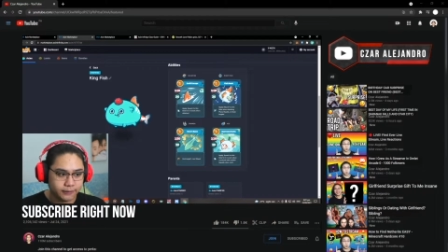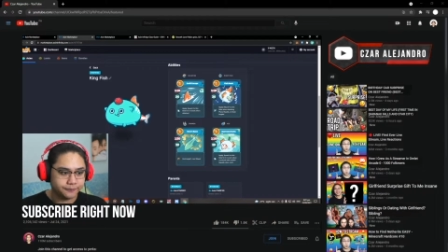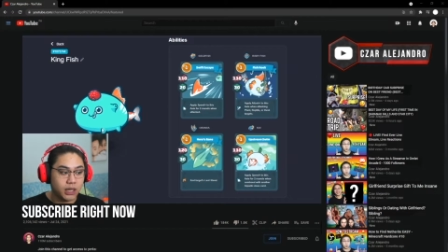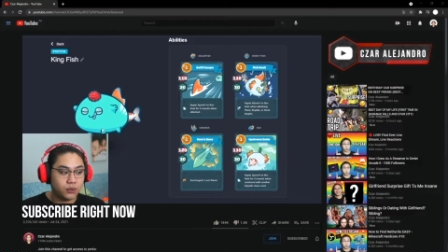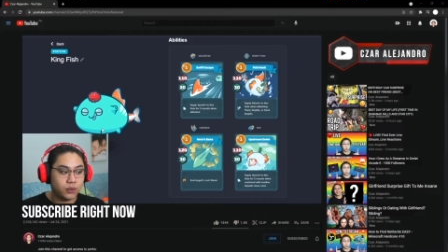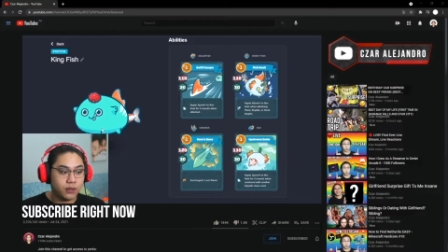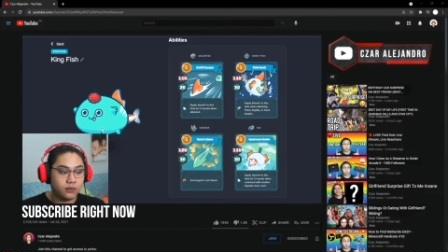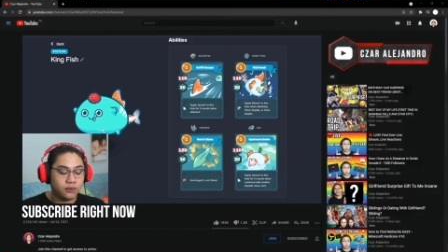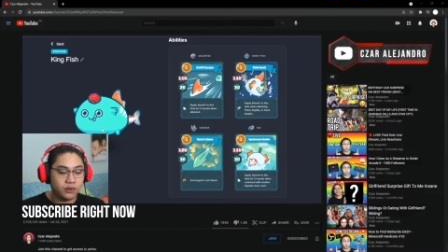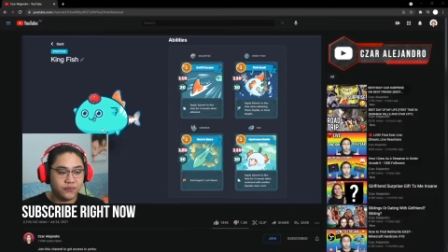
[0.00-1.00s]

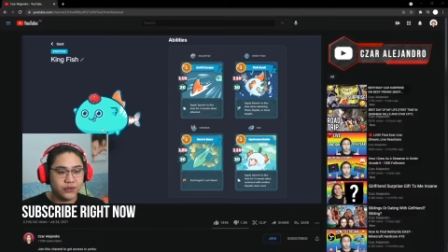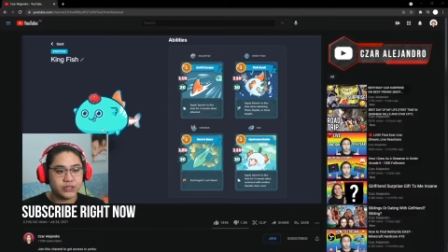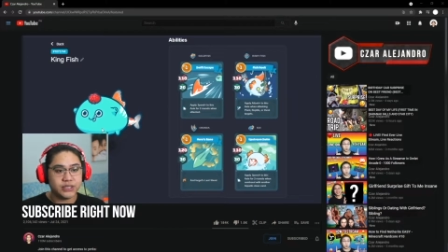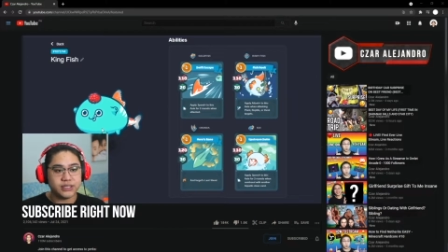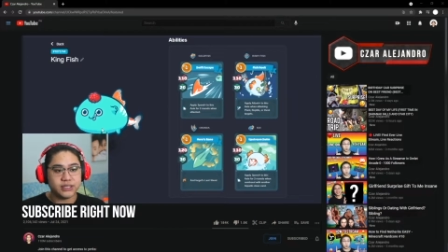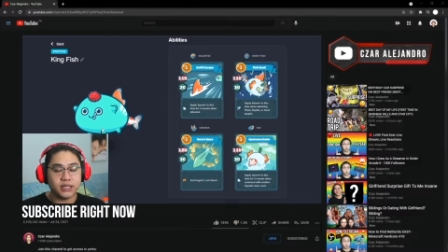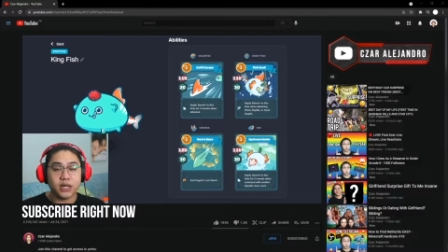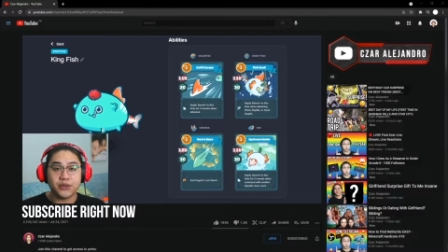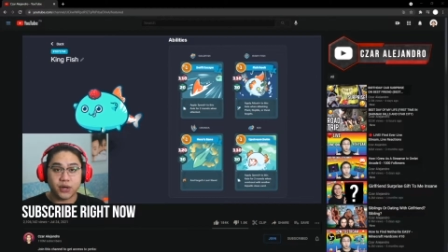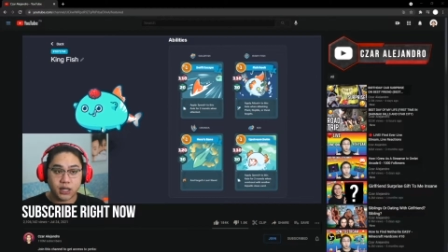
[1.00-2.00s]
Aqua versus
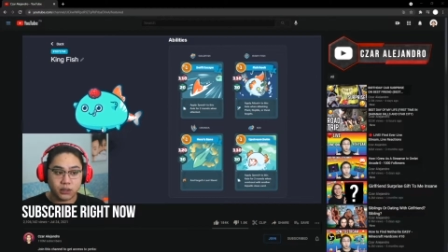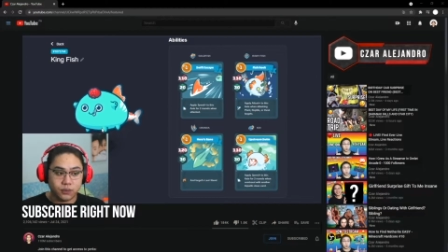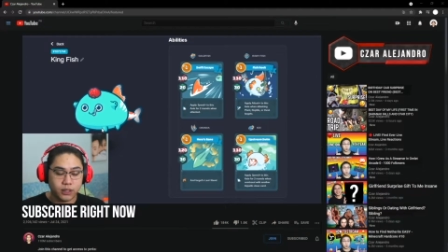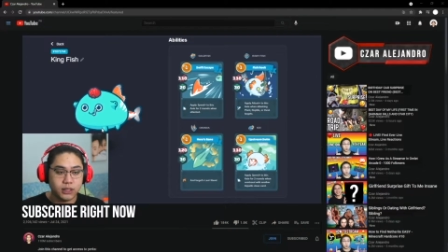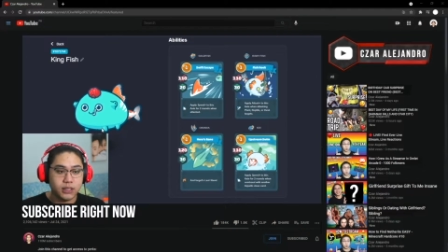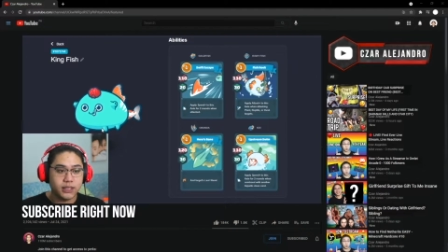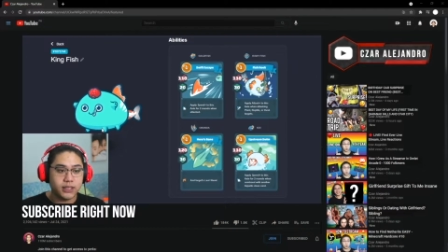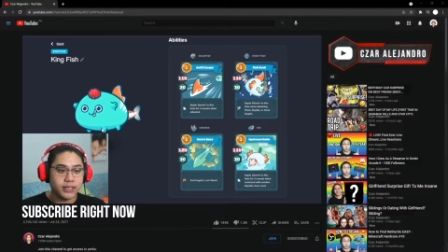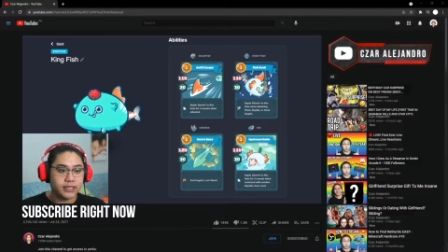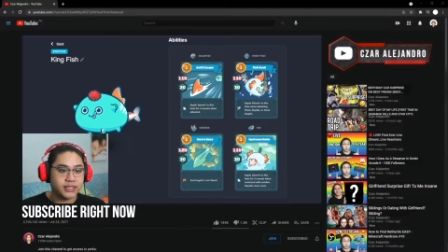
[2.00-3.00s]
another Aqua,
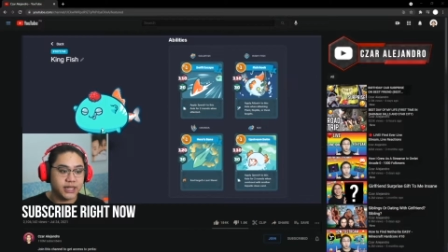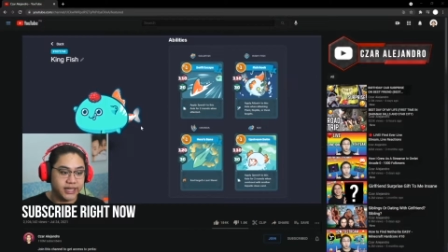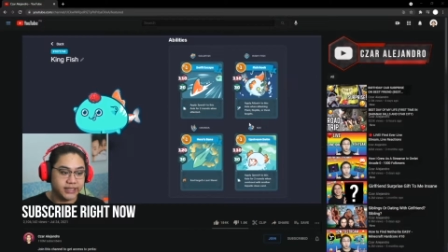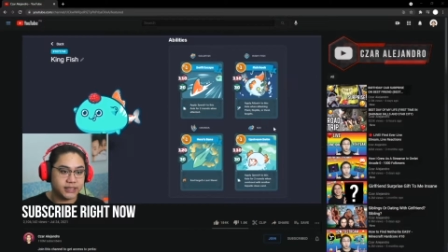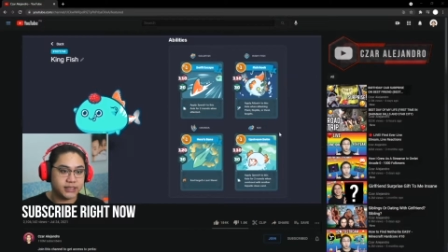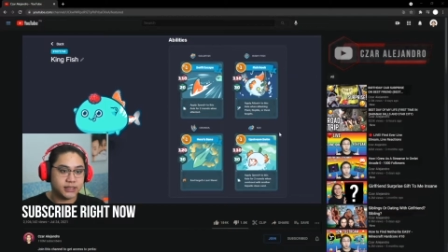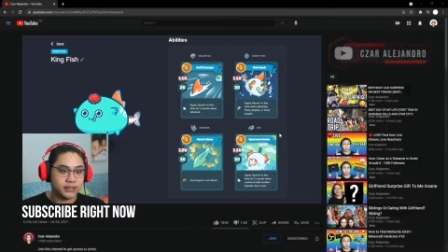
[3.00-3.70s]
it takes